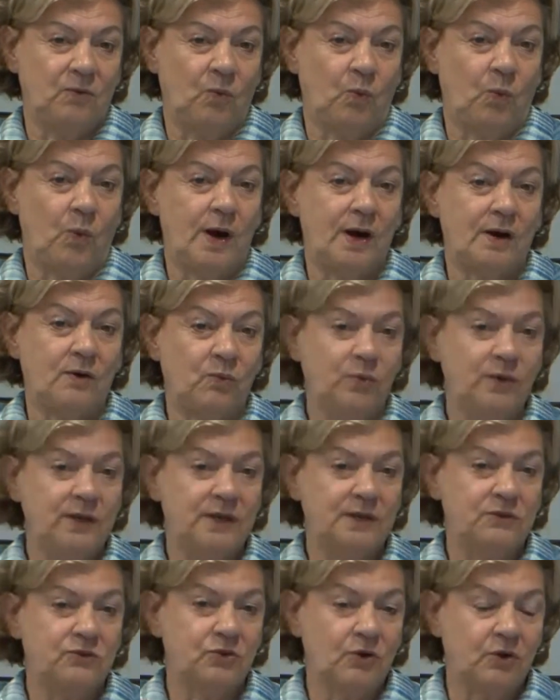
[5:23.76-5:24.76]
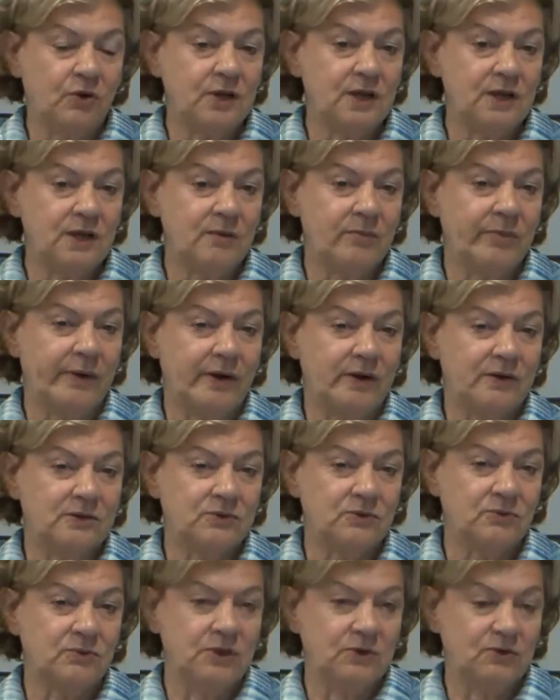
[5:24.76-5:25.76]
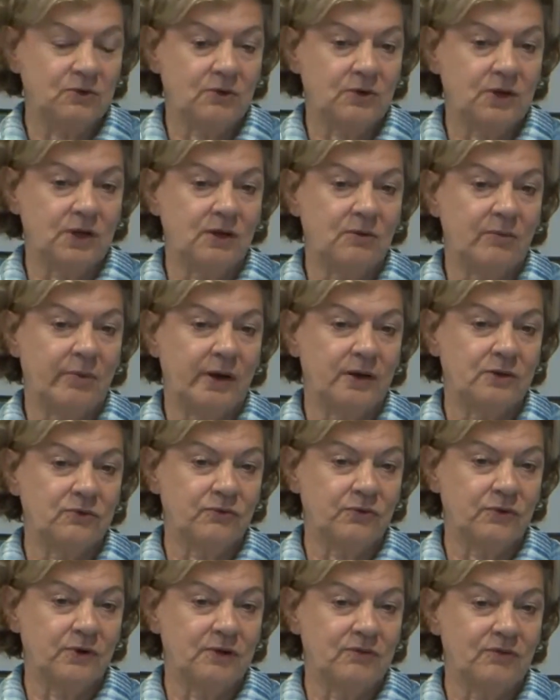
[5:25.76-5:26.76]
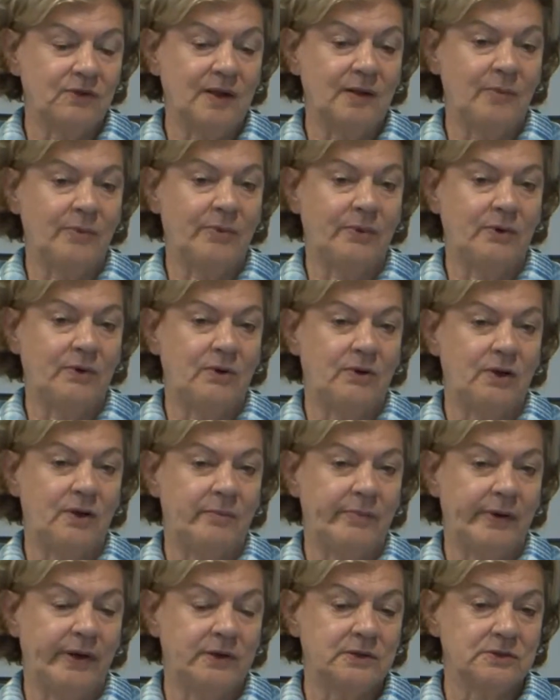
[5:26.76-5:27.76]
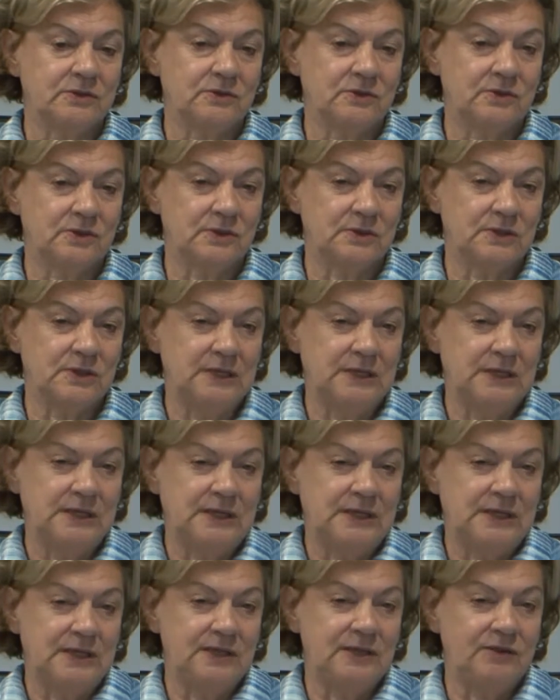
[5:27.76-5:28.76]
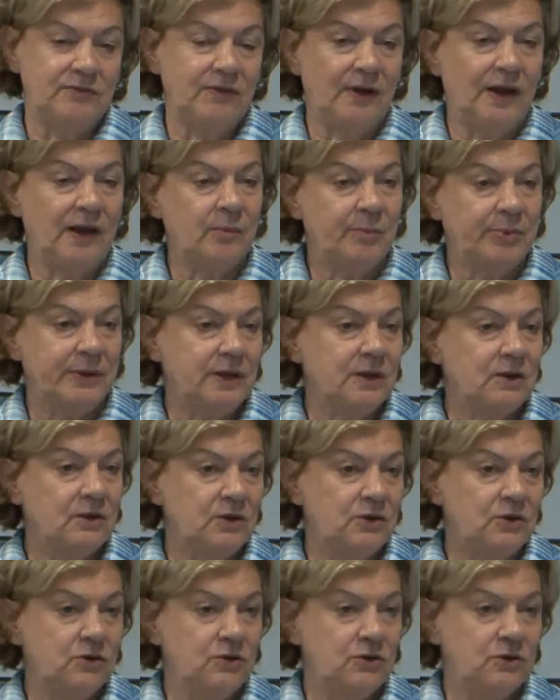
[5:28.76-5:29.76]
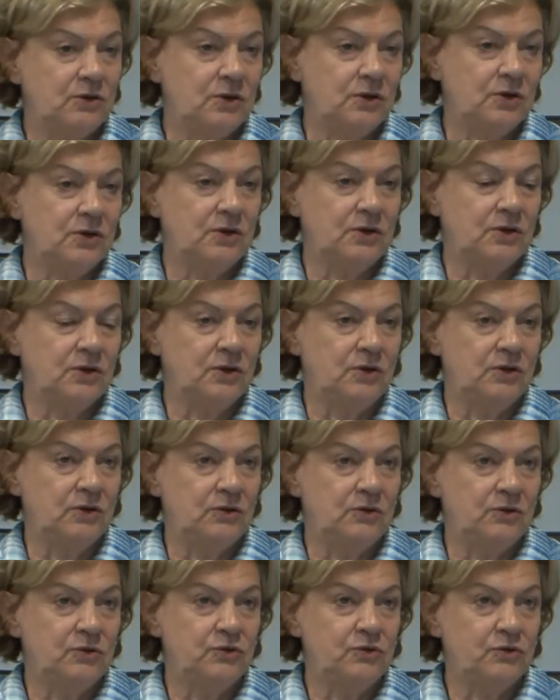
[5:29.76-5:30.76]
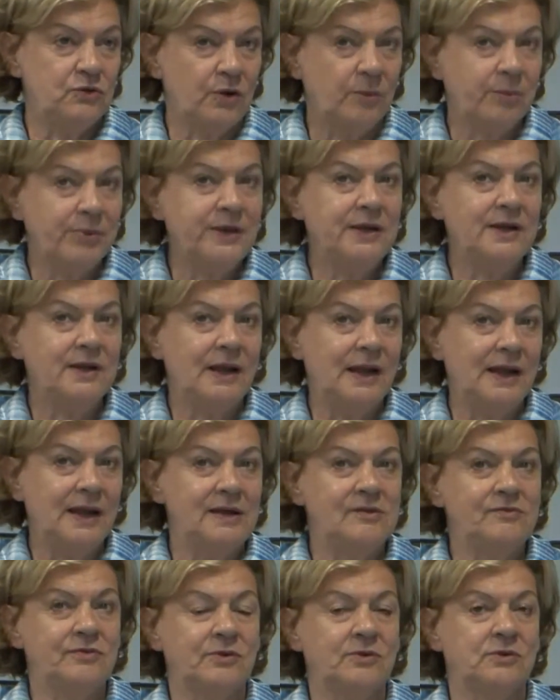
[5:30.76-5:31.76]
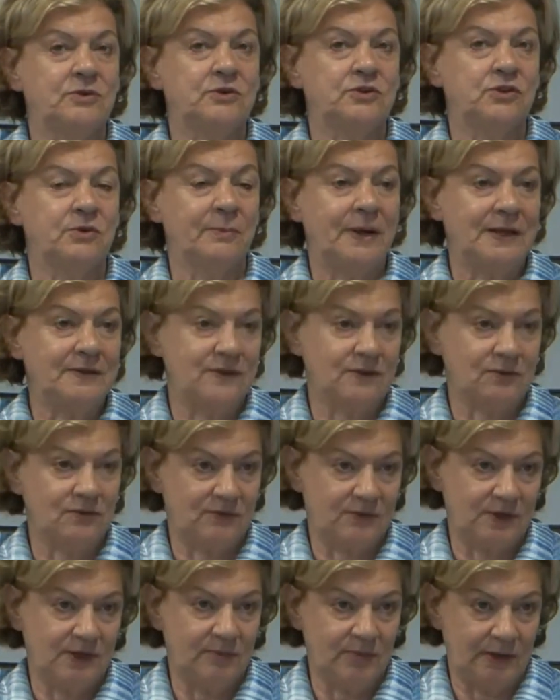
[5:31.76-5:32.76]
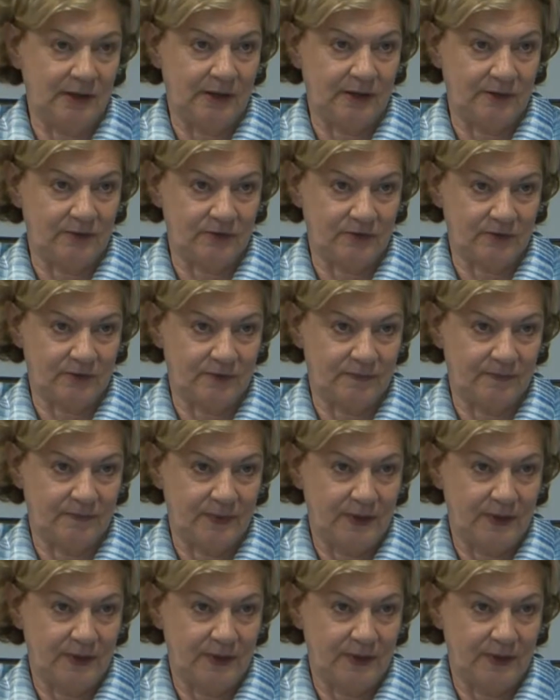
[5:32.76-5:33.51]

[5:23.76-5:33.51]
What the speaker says: What we're talking about, for example, about developing an European level automatic stabilizer.